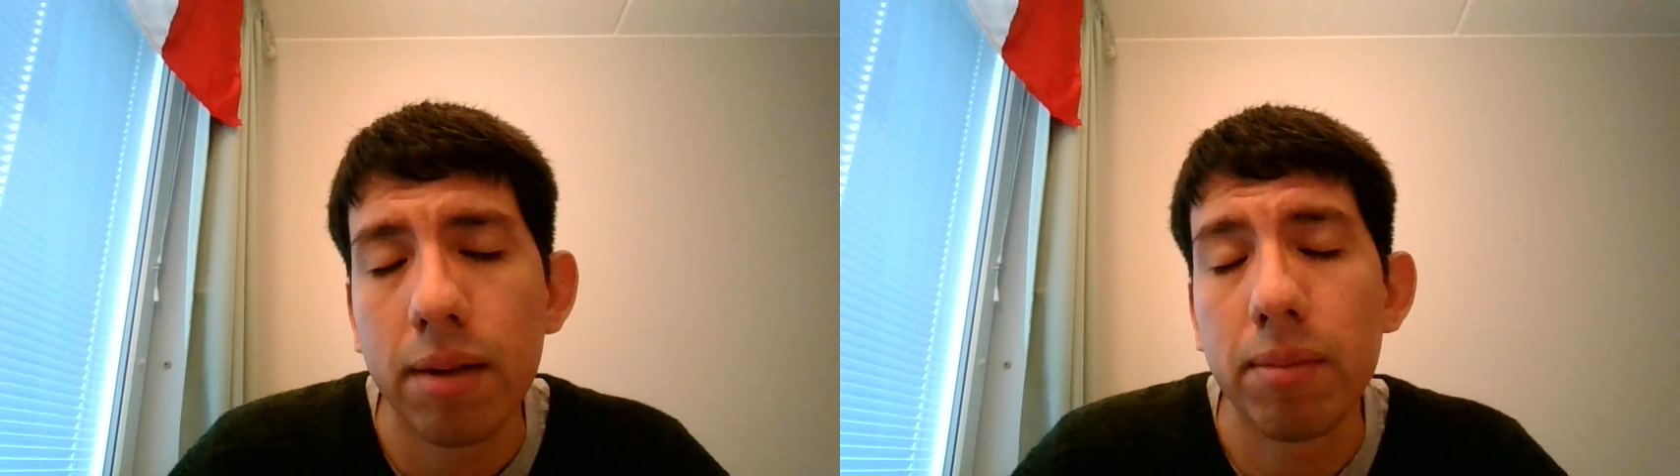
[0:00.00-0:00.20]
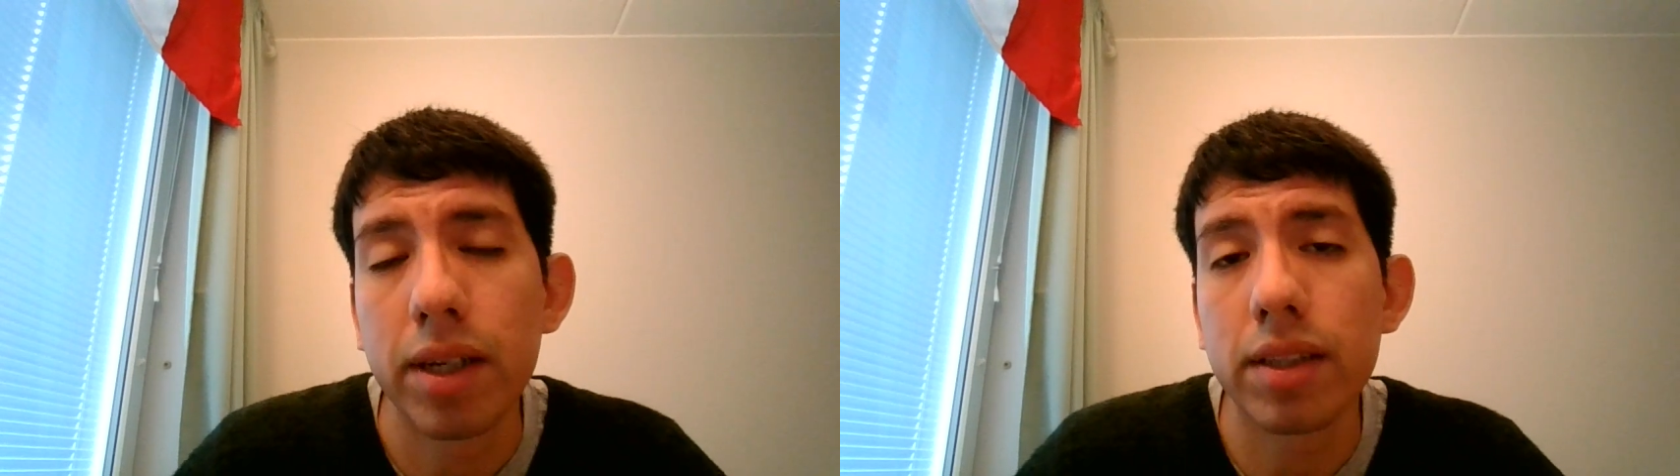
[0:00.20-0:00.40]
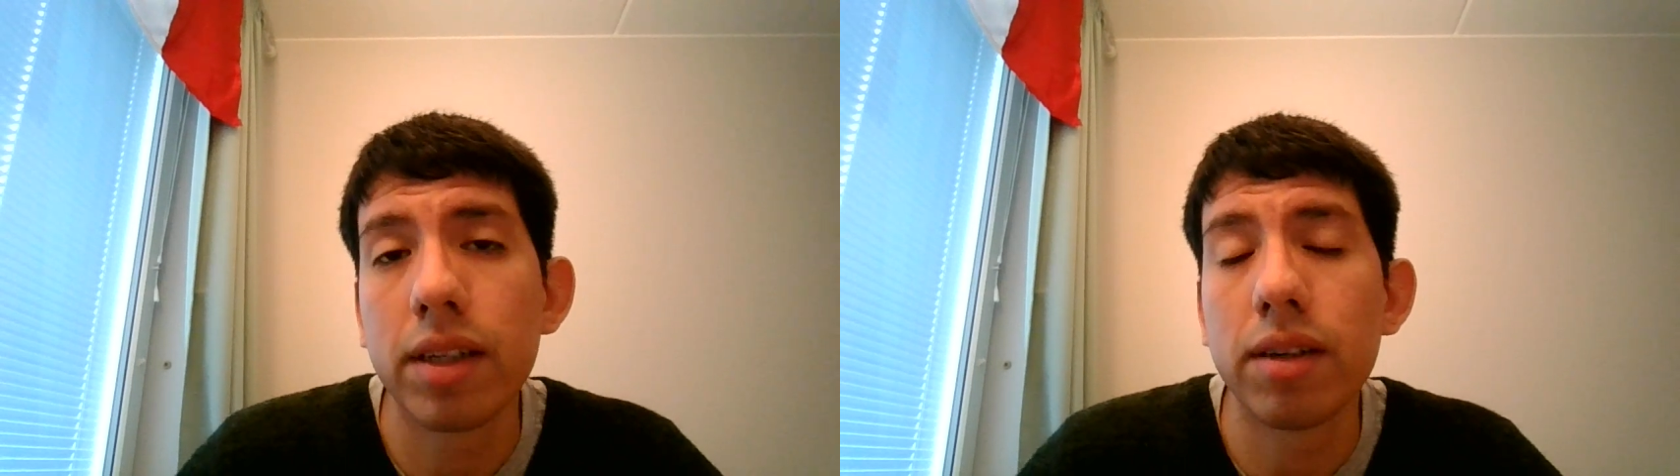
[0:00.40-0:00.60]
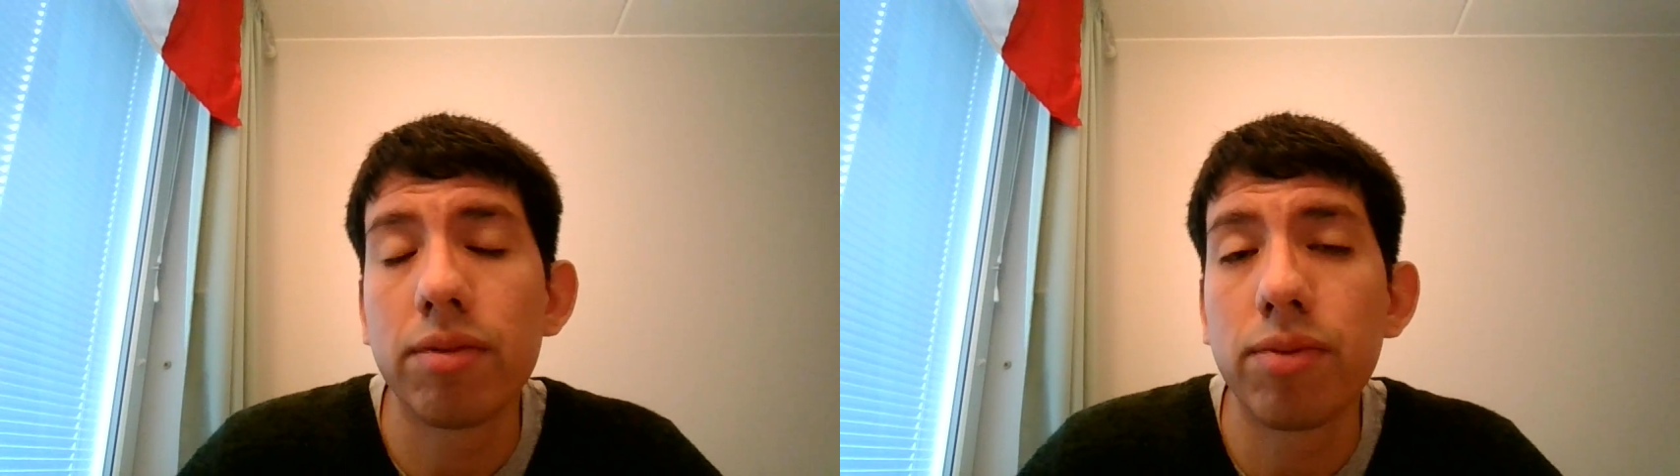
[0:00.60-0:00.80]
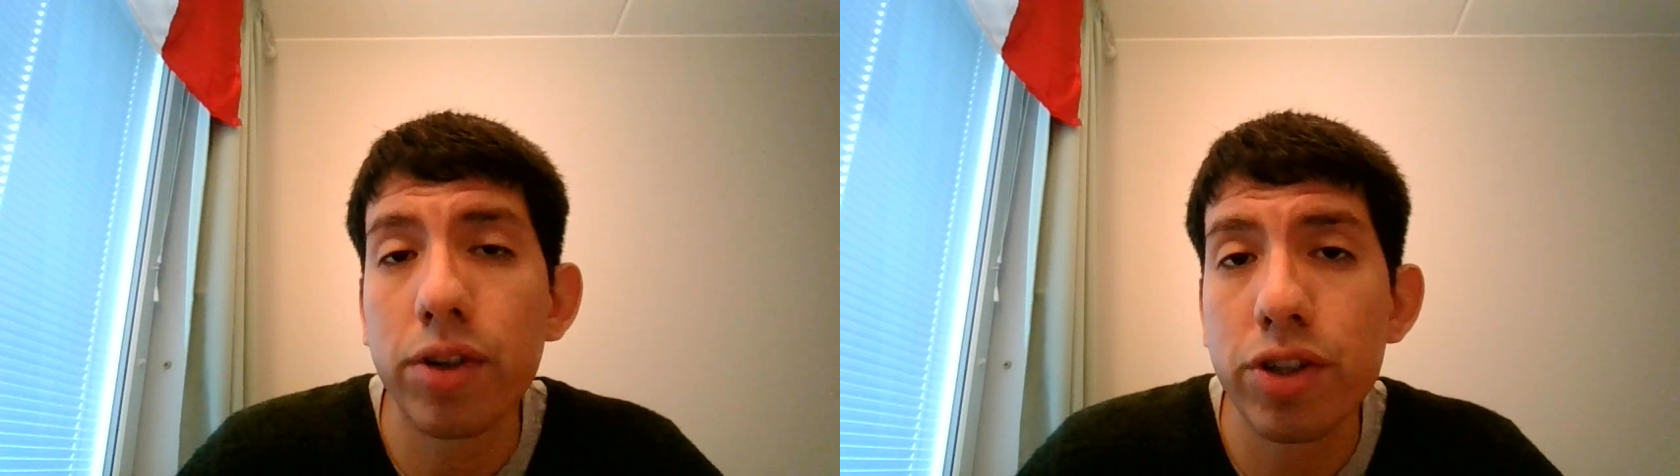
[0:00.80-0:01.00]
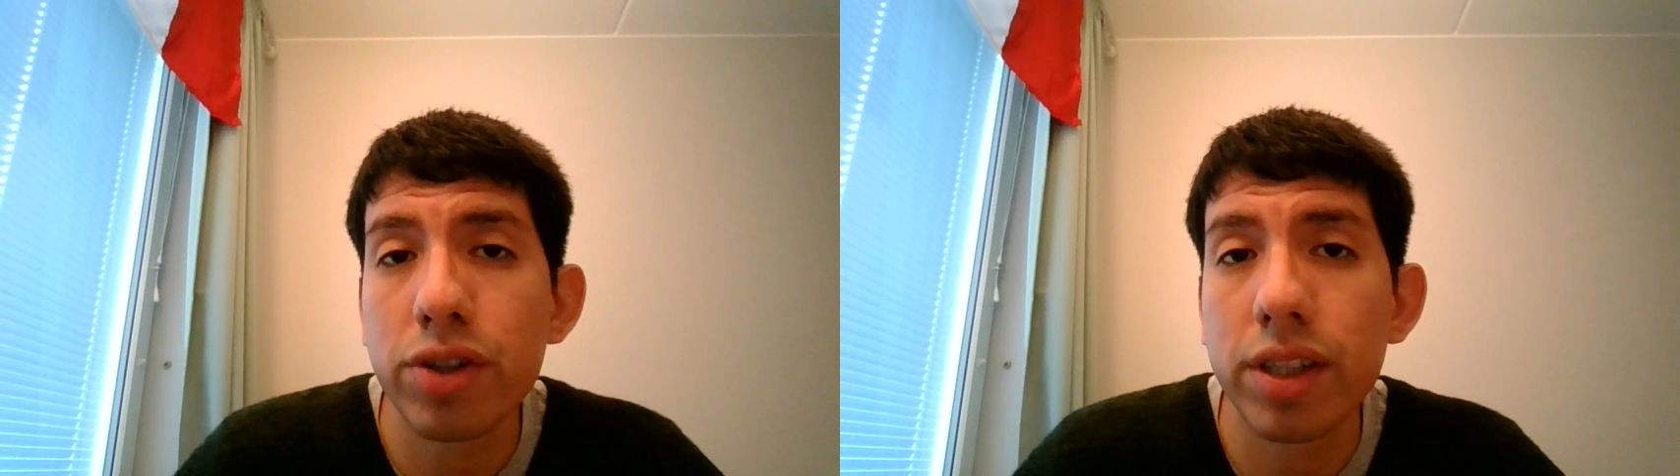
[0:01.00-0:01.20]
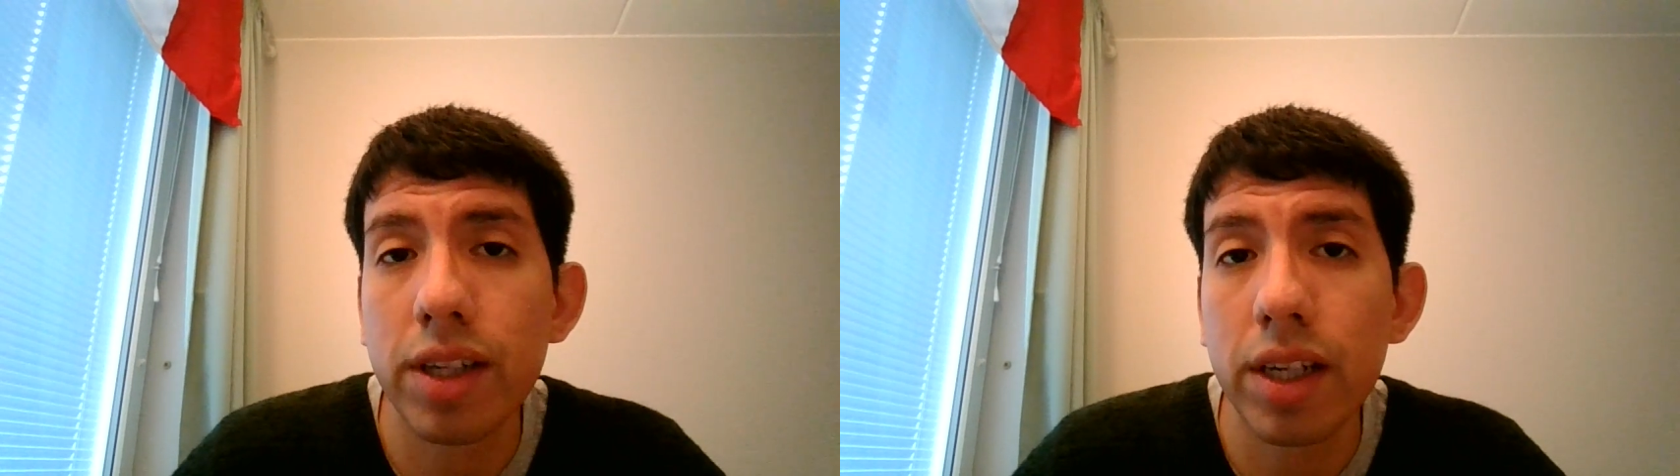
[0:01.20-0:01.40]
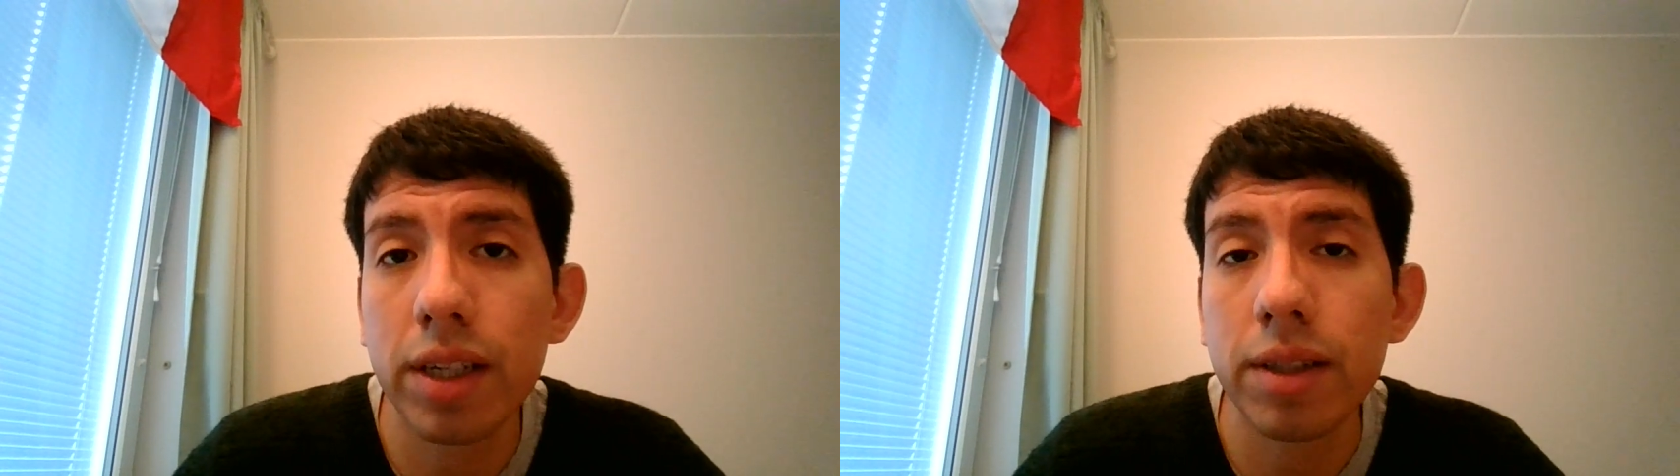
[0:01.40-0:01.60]
But
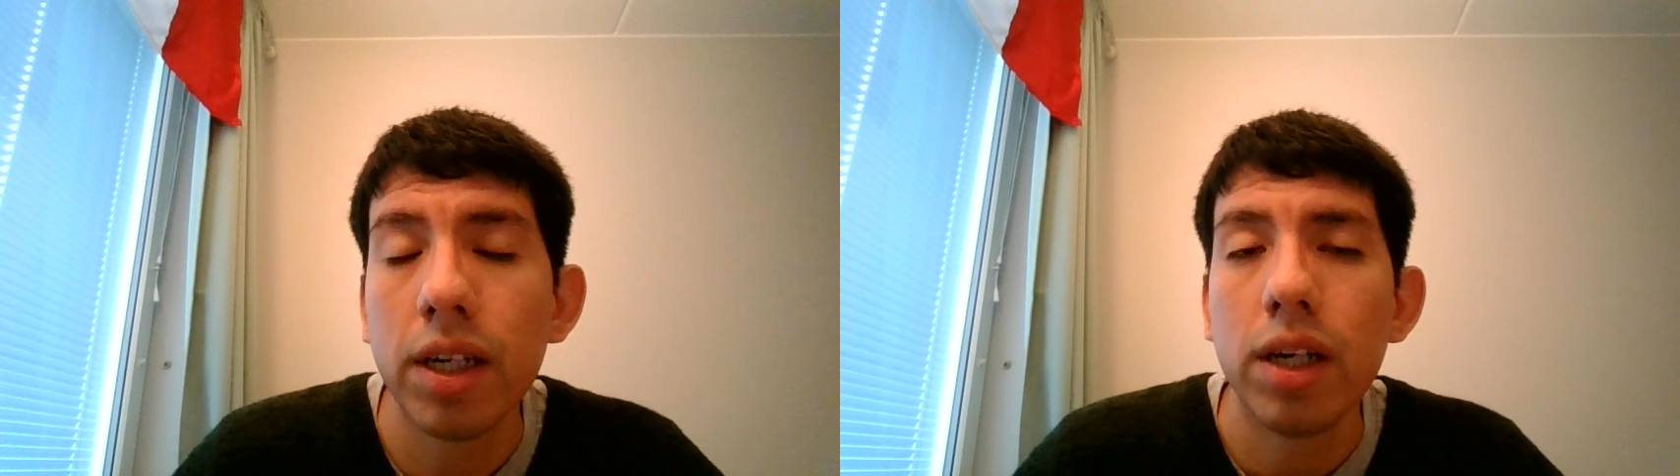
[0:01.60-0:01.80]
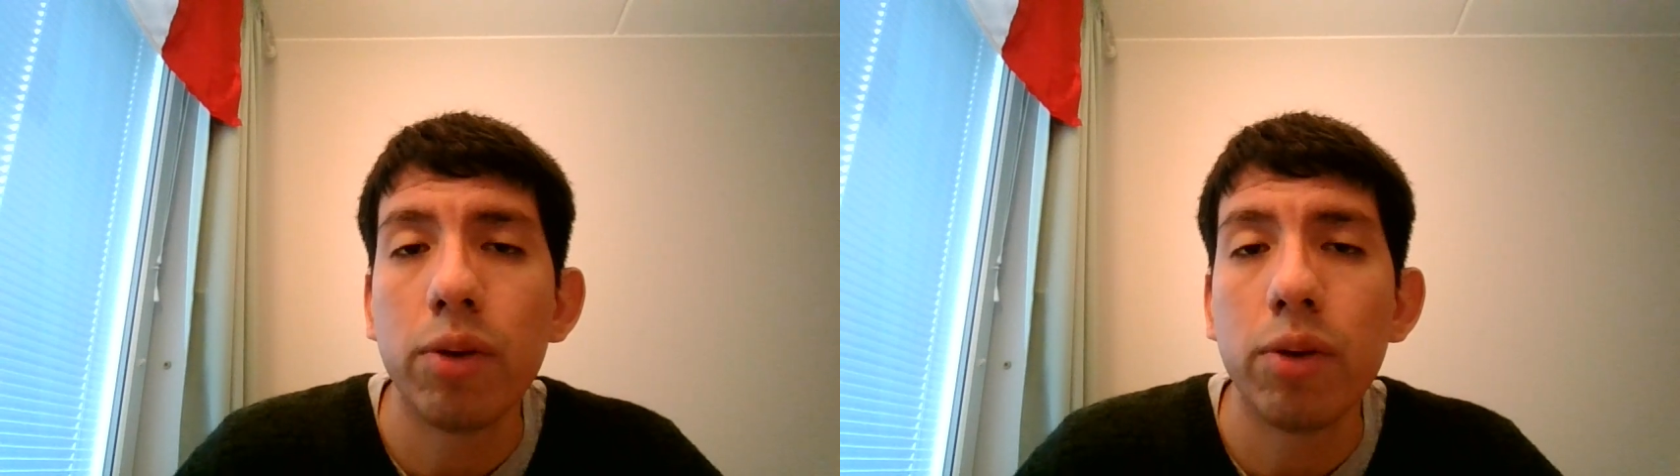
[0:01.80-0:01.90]
fortunately,